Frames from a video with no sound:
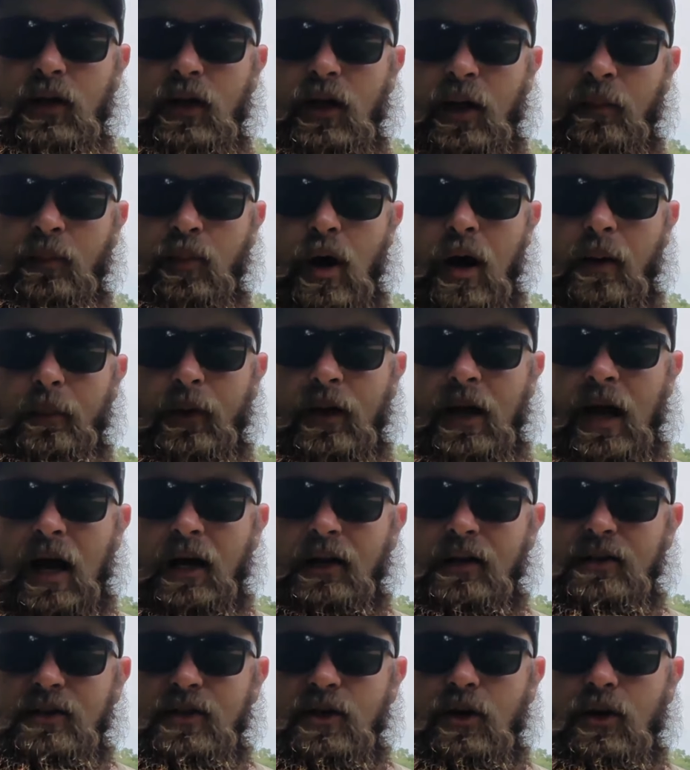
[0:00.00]
and
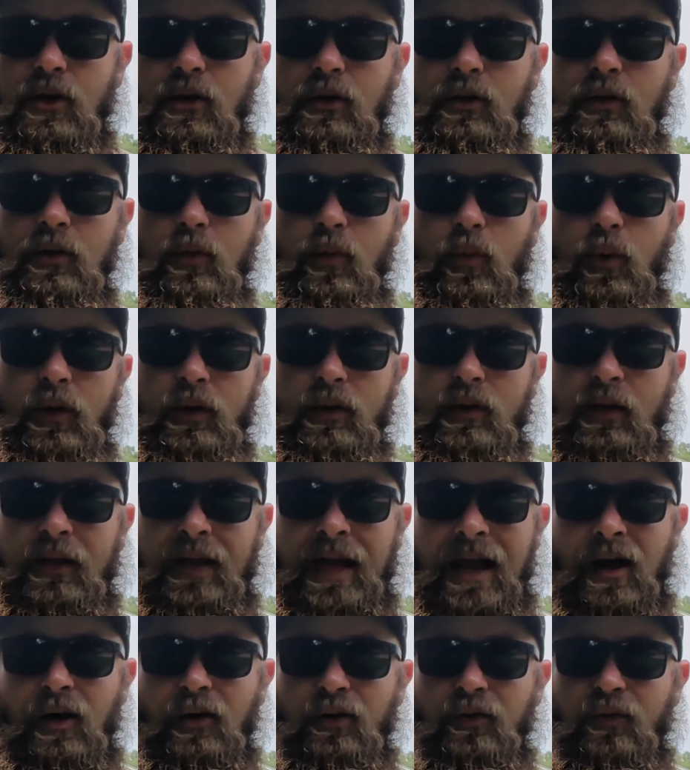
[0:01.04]
propiconazole with a
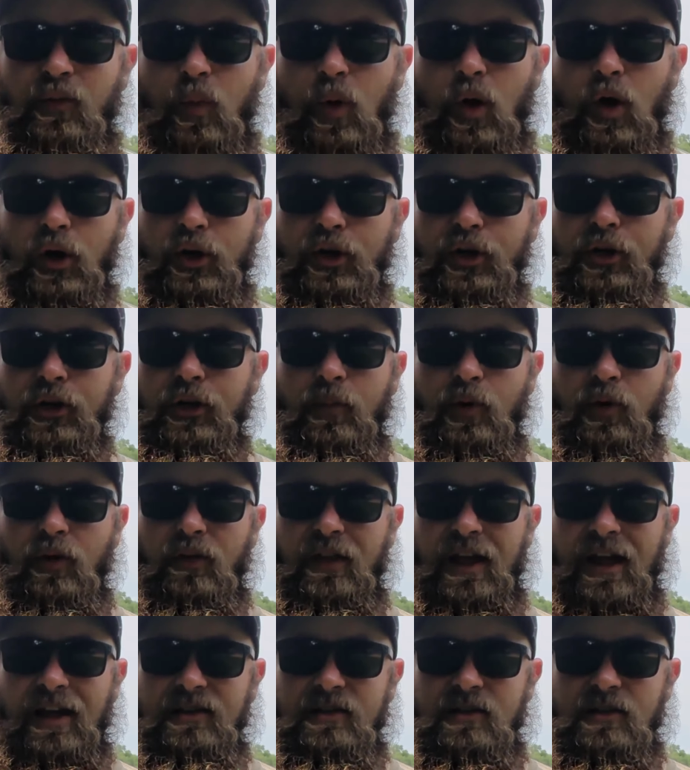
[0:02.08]
gallon of water per
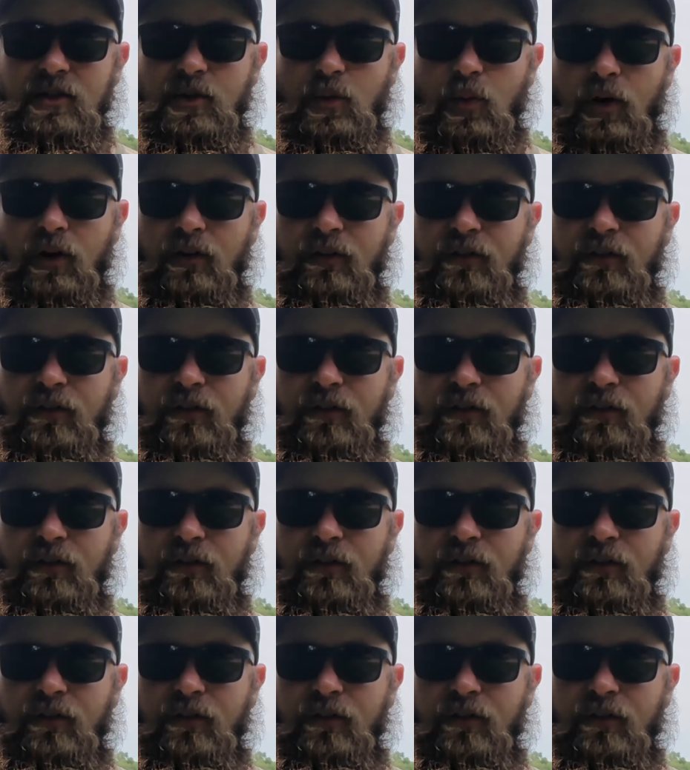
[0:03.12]
1,000 square